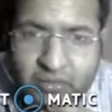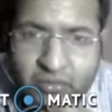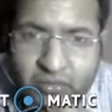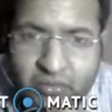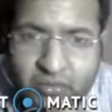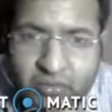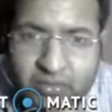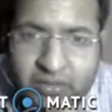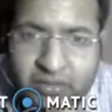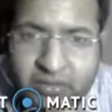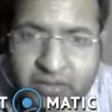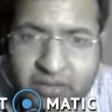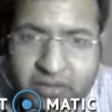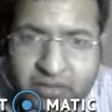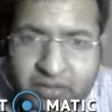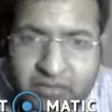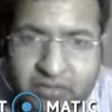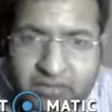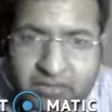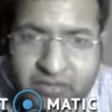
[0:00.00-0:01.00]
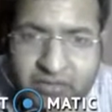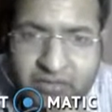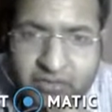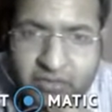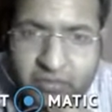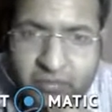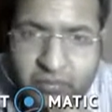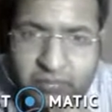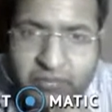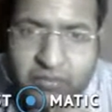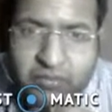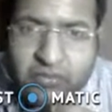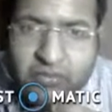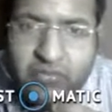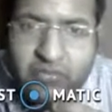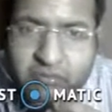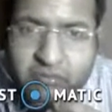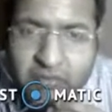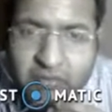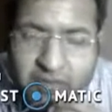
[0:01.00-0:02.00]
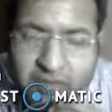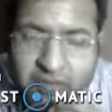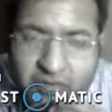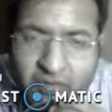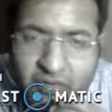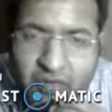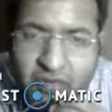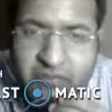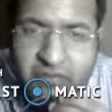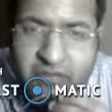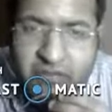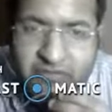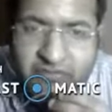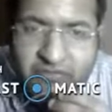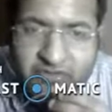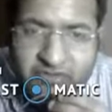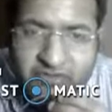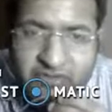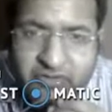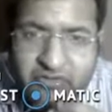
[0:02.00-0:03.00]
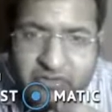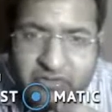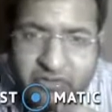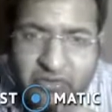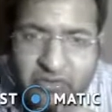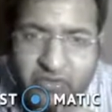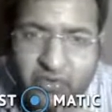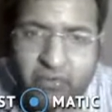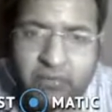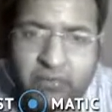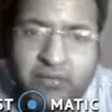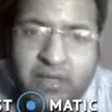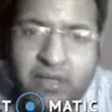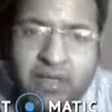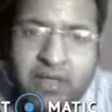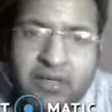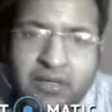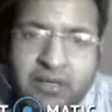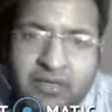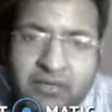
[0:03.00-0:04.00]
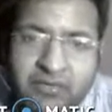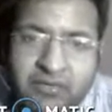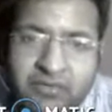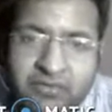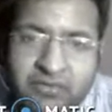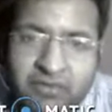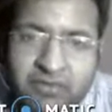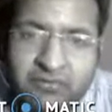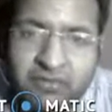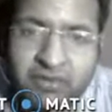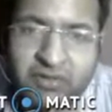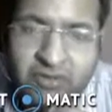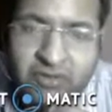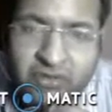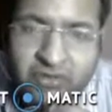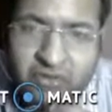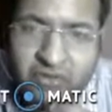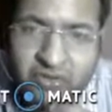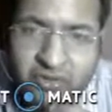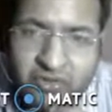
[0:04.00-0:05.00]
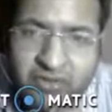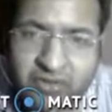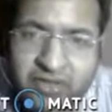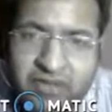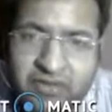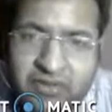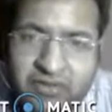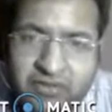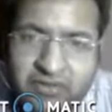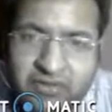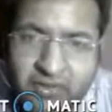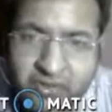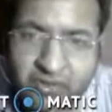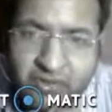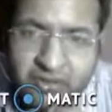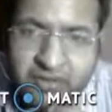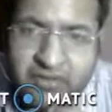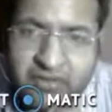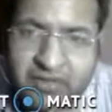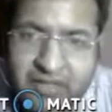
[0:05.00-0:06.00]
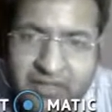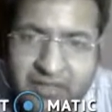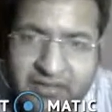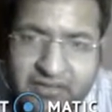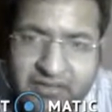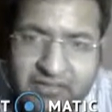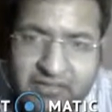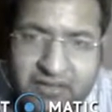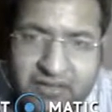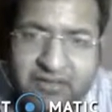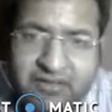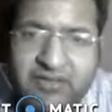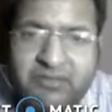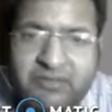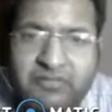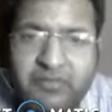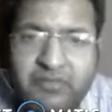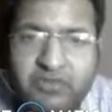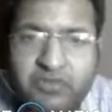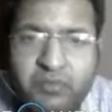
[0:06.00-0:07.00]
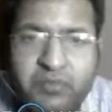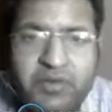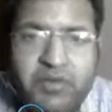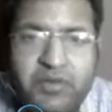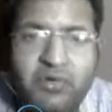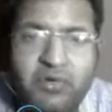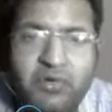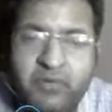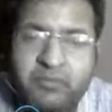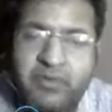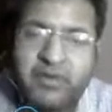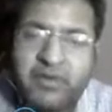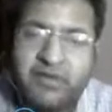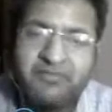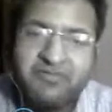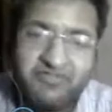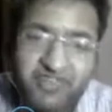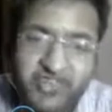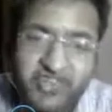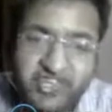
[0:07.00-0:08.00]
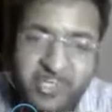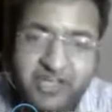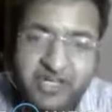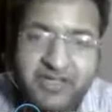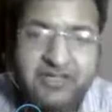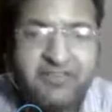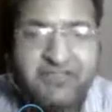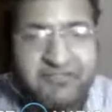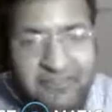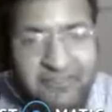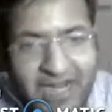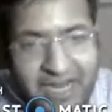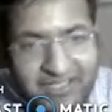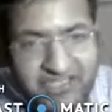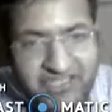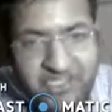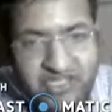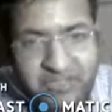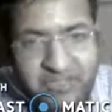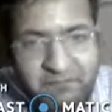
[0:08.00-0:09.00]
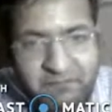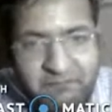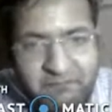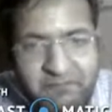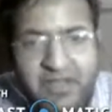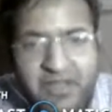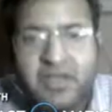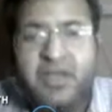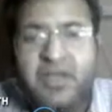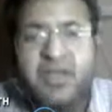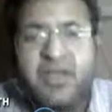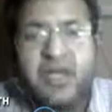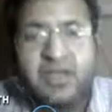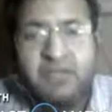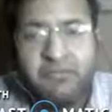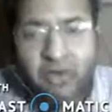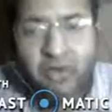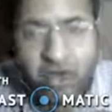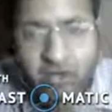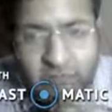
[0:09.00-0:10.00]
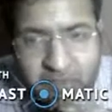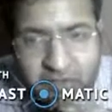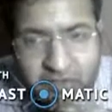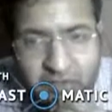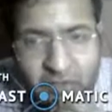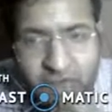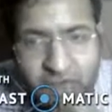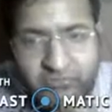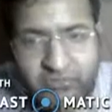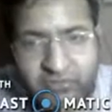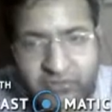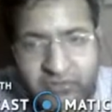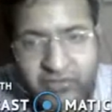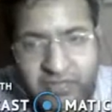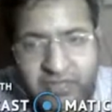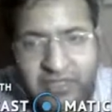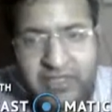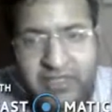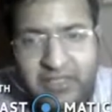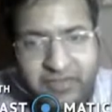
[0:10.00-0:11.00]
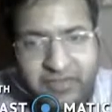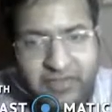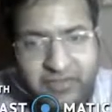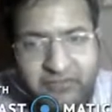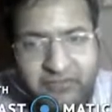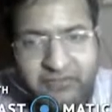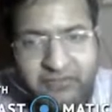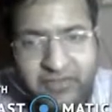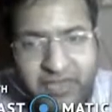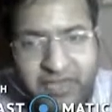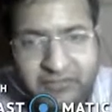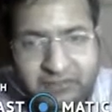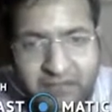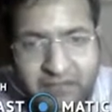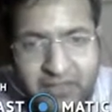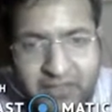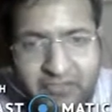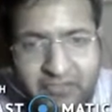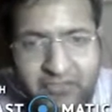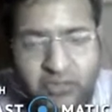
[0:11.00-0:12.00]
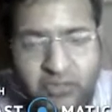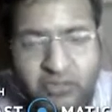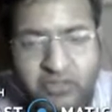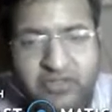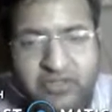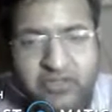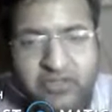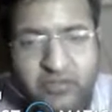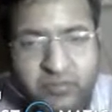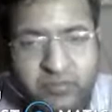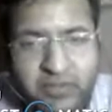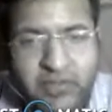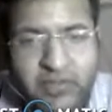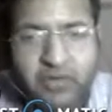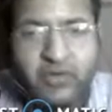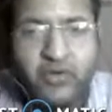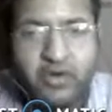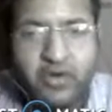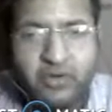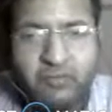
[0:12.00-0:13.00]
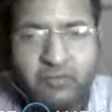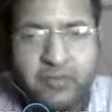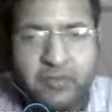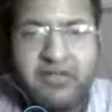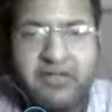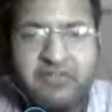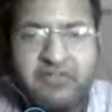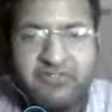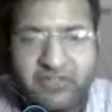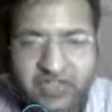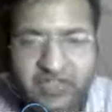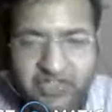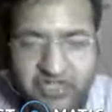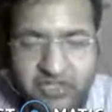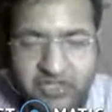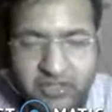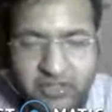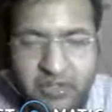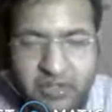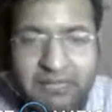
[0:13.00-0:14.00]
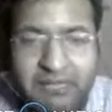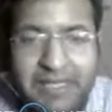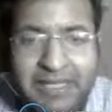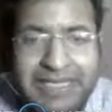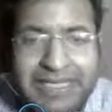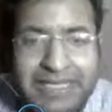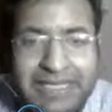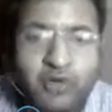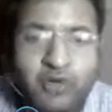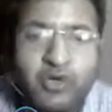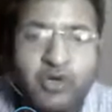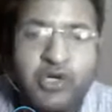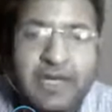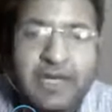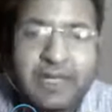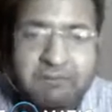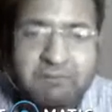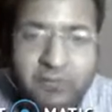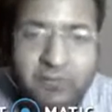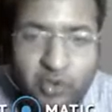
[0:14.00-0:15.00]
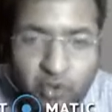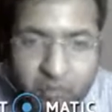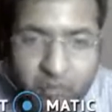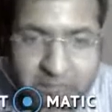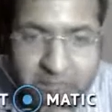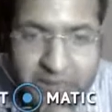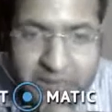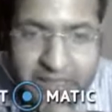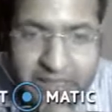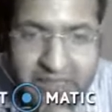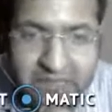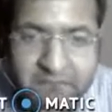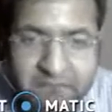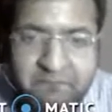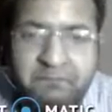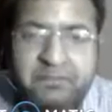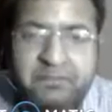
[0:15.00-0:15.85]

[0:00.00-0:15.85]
Tolosa-Hunt syndrome. The superior orbital fissure syndrome, it consists of the neurological disorder that results in the superior orbital fissure is fractured. Involvement of the cranial nerves that pass through the superior orbital fissure may lead to diplopia,